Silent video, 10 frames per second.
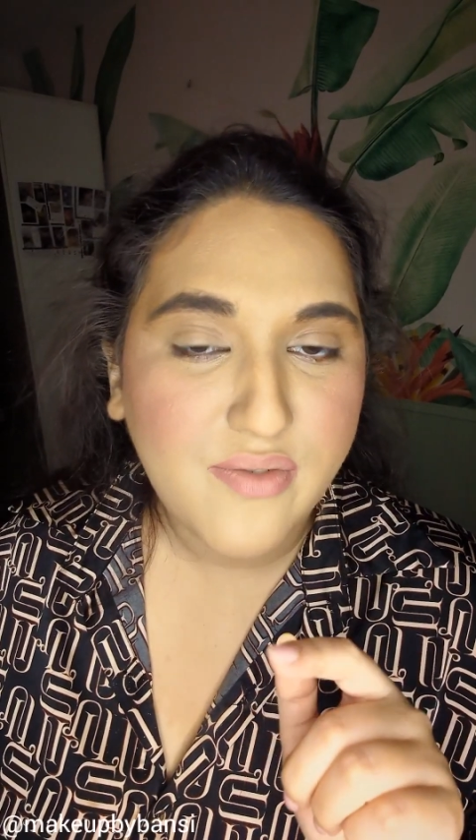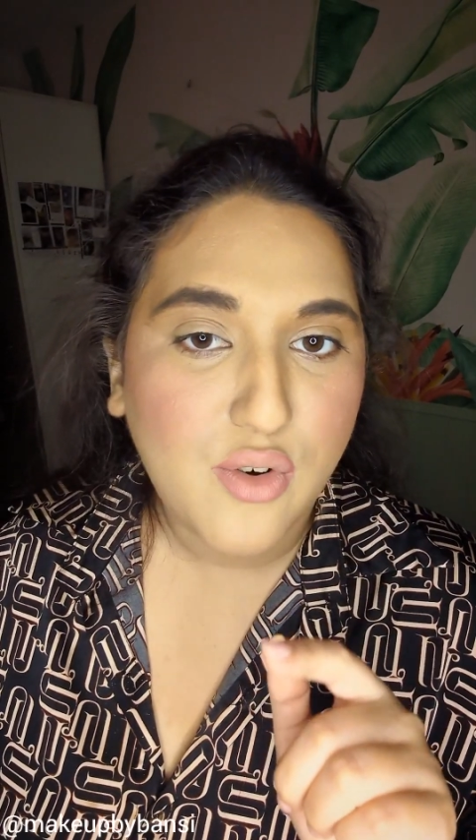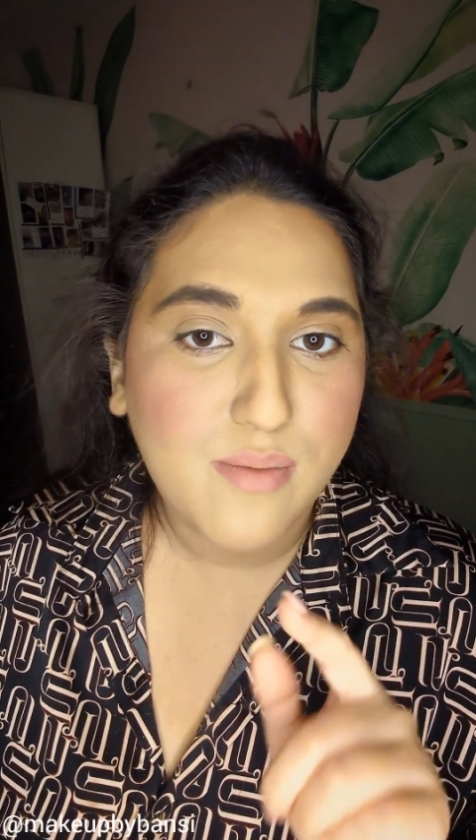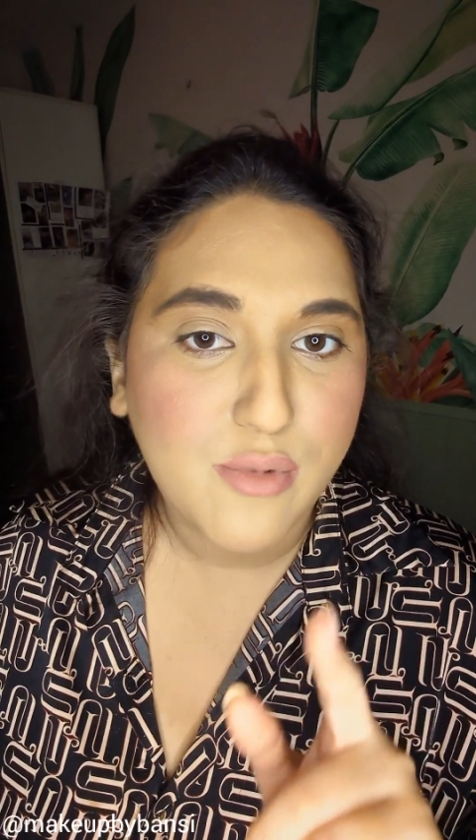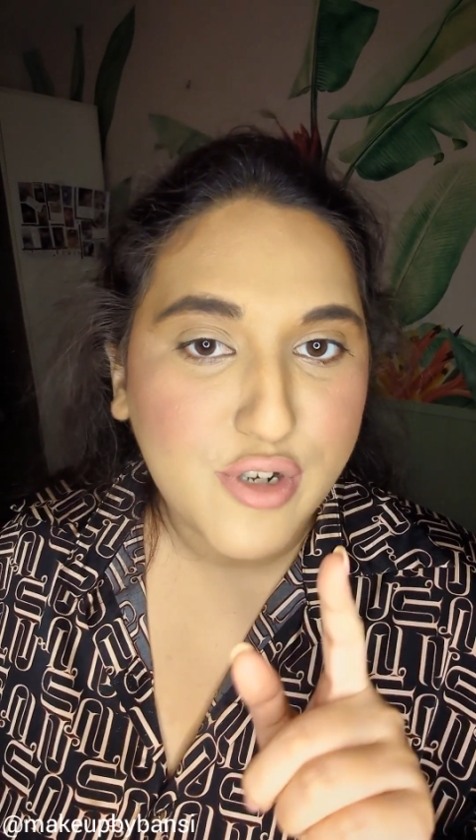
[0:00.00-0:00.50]

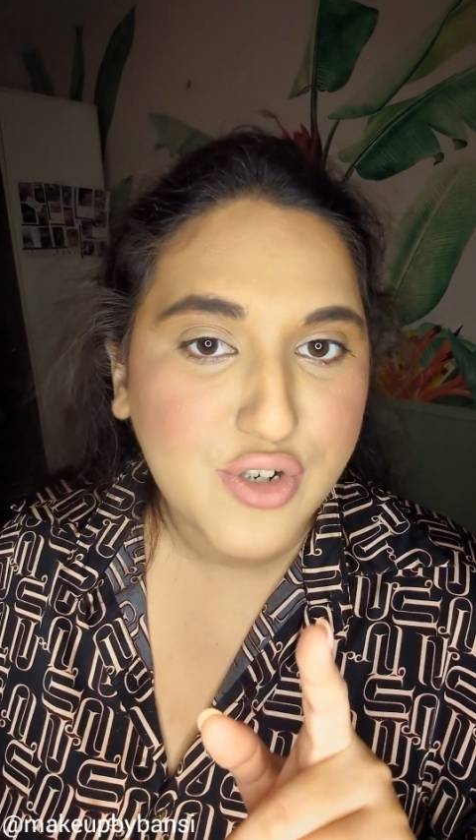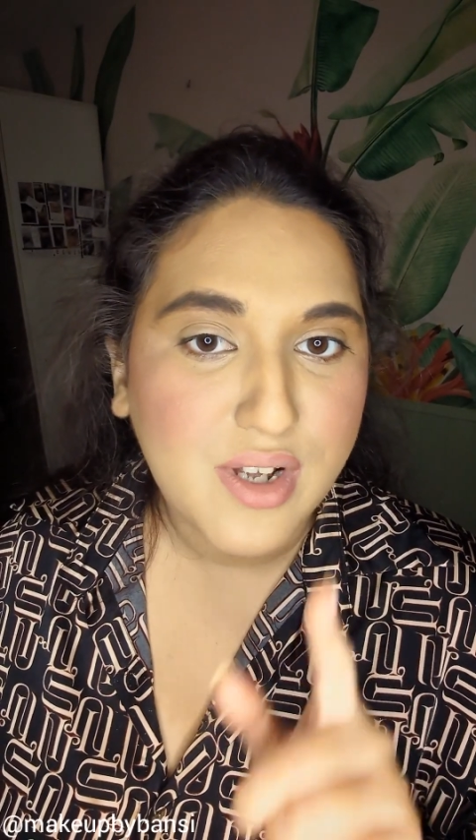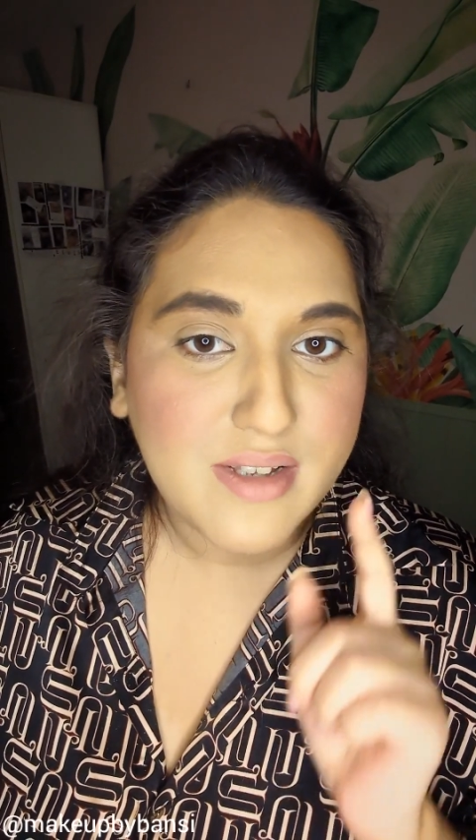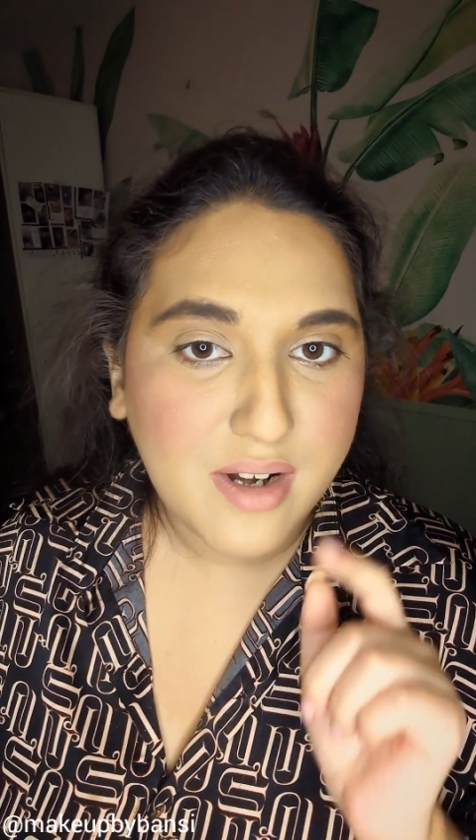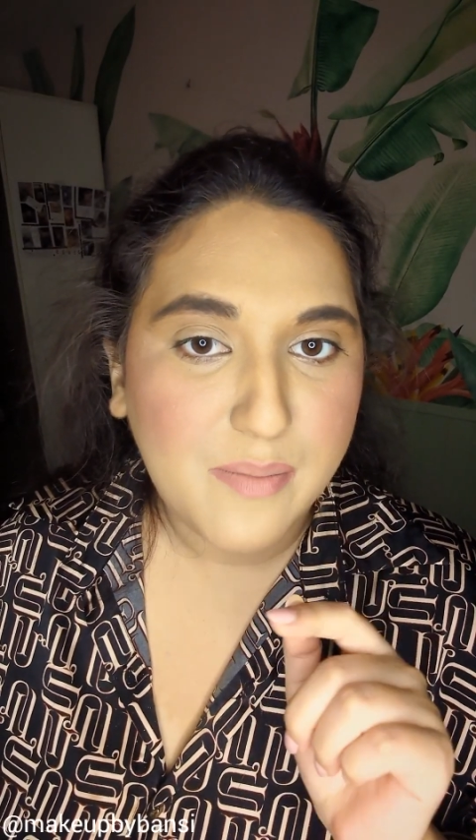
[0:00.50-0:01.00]
for
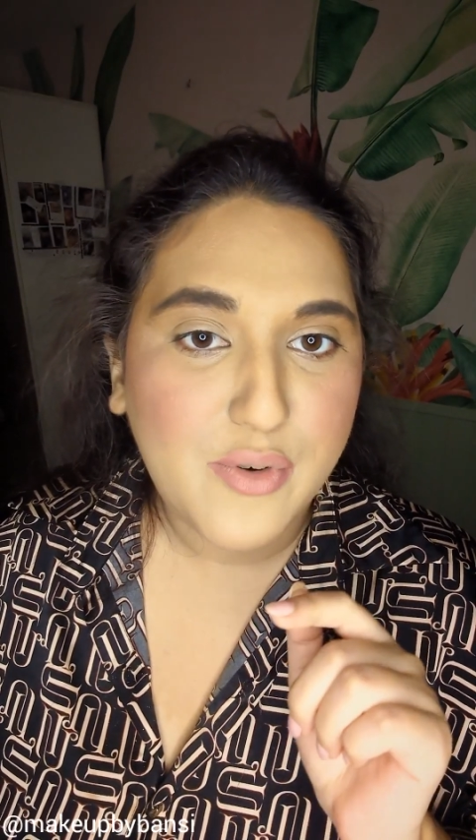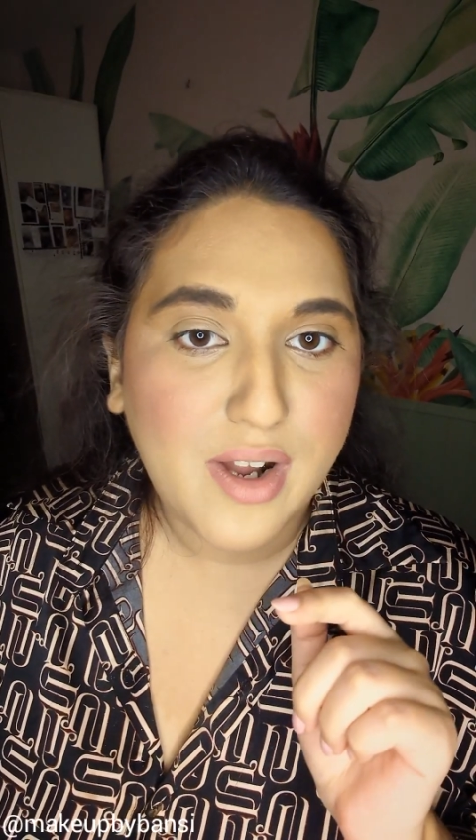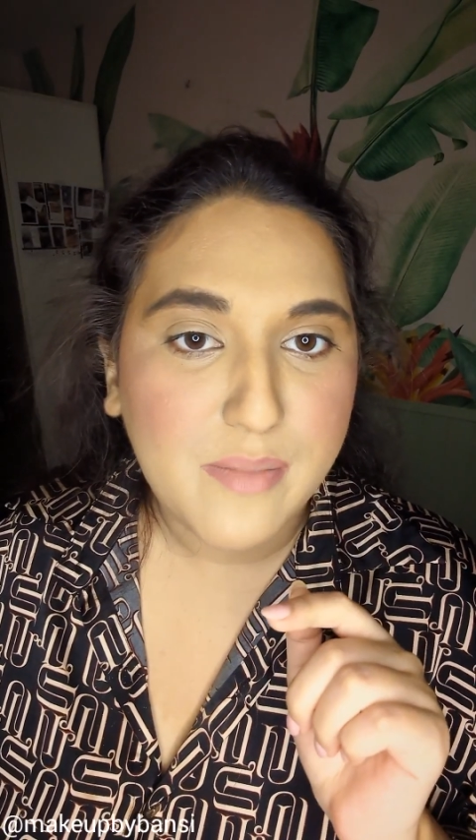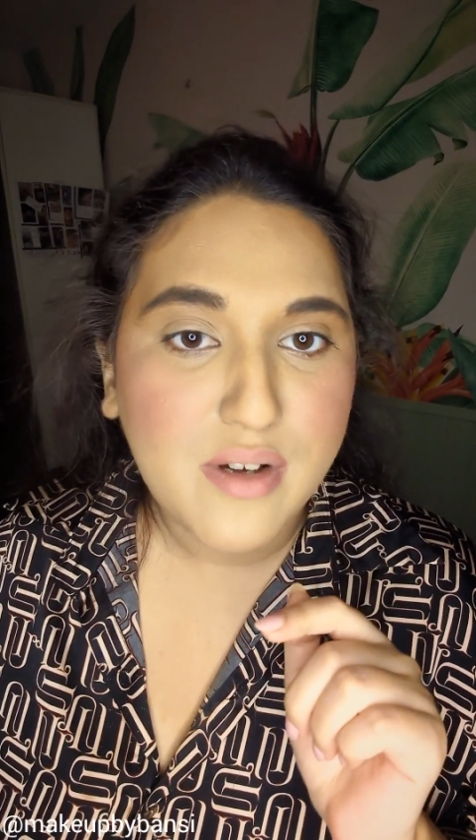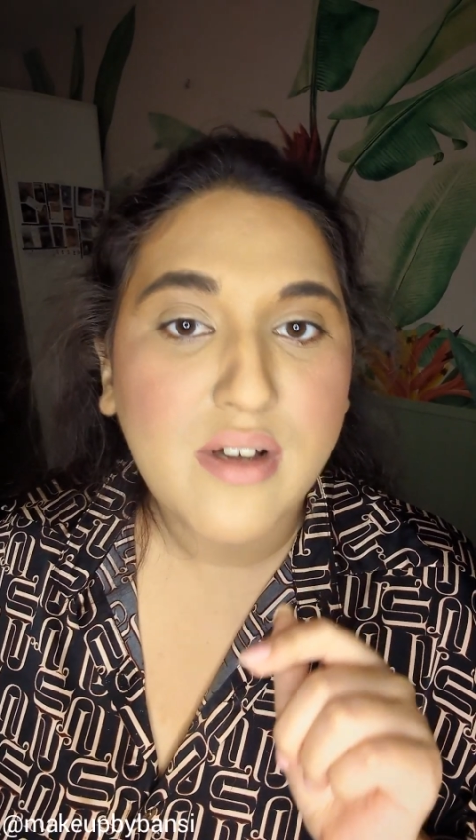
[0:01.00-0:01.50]
moisturizer and
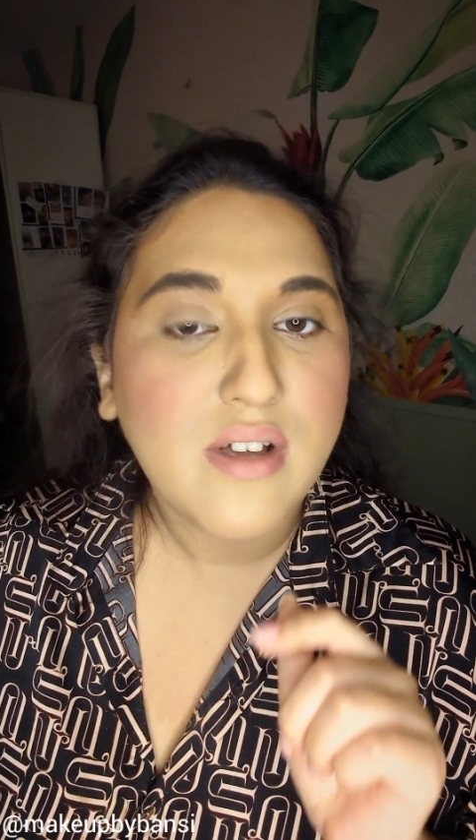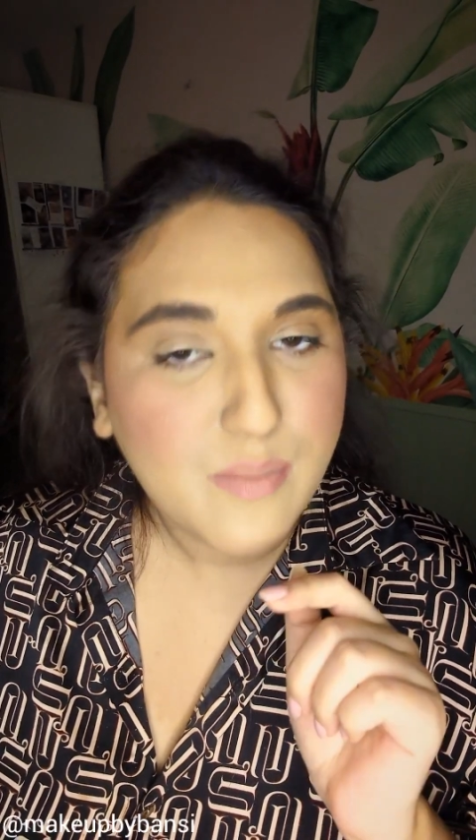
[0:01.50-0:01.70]
primer,